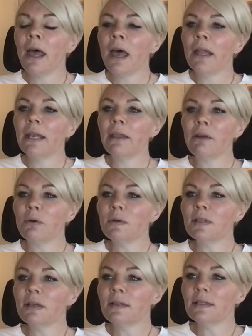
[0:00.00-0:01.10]
Now, they're
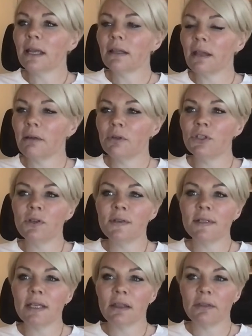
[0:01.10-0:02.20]
also saying that they're
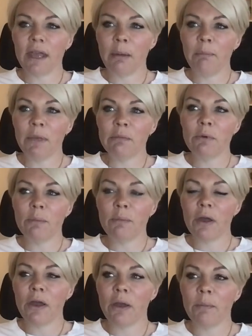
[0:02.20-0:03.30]
reducing their
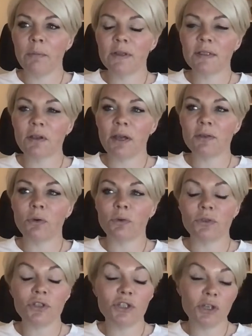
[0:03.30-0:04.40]
minimum size on
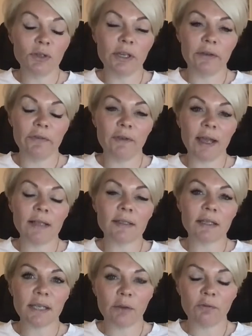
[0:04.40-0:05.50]
studio flats
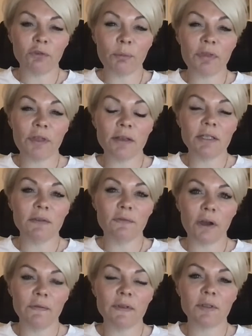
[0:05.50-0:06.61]
down from
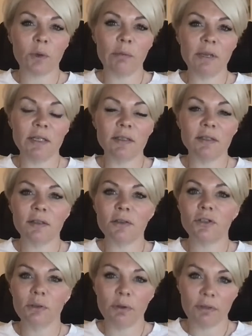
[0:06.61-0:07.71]
35 square metres
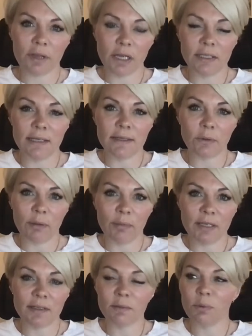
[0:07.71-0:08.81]
to 30 square
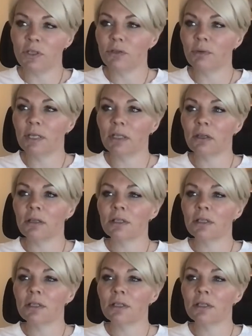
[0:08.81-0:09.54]
metres, which is really good.